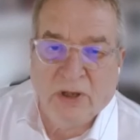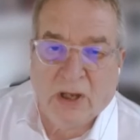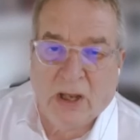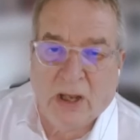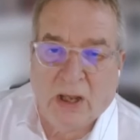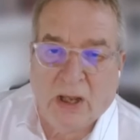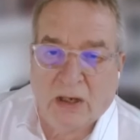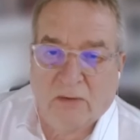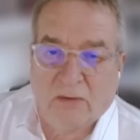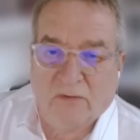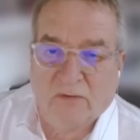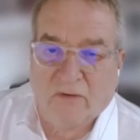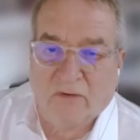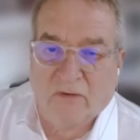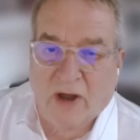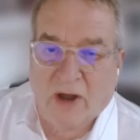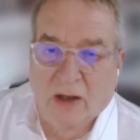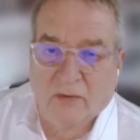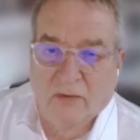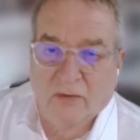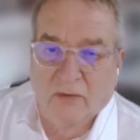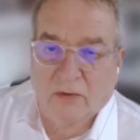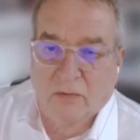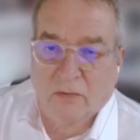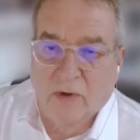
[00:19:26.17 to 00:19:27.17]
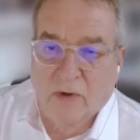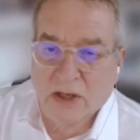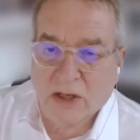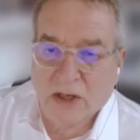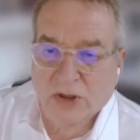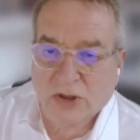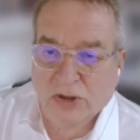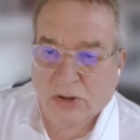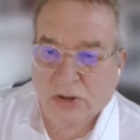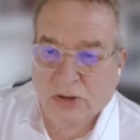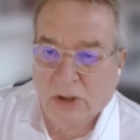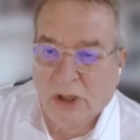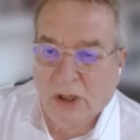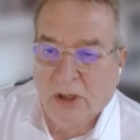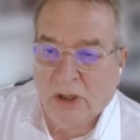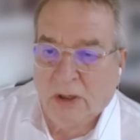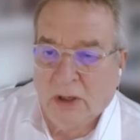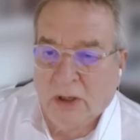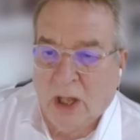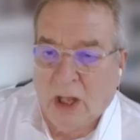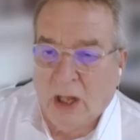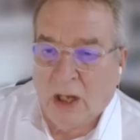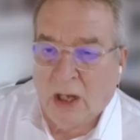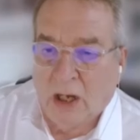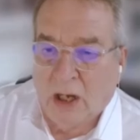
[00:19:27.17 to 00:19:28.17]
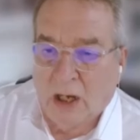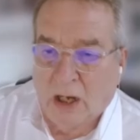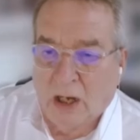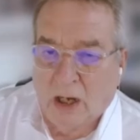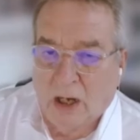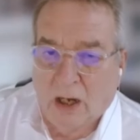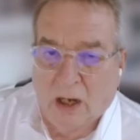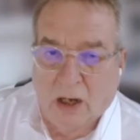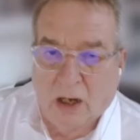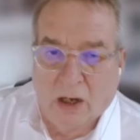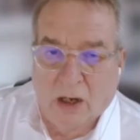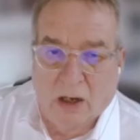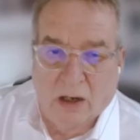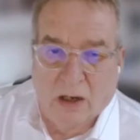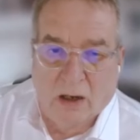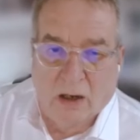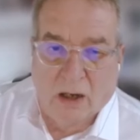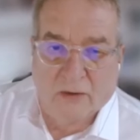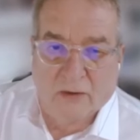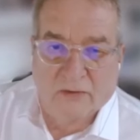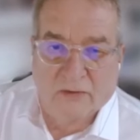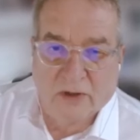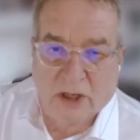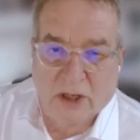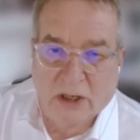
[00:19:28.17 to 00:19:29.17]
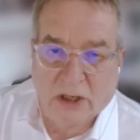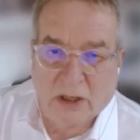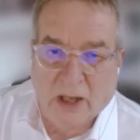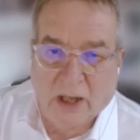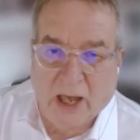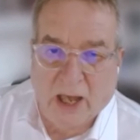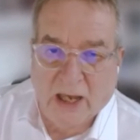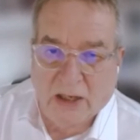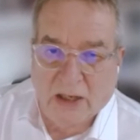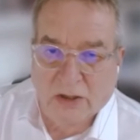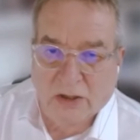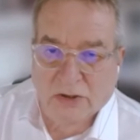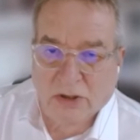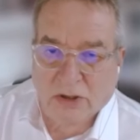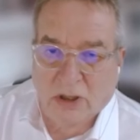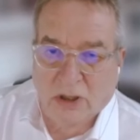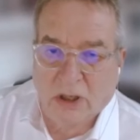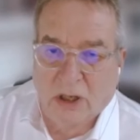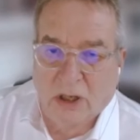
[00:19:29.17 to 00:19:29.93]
and in fact the rates are the 8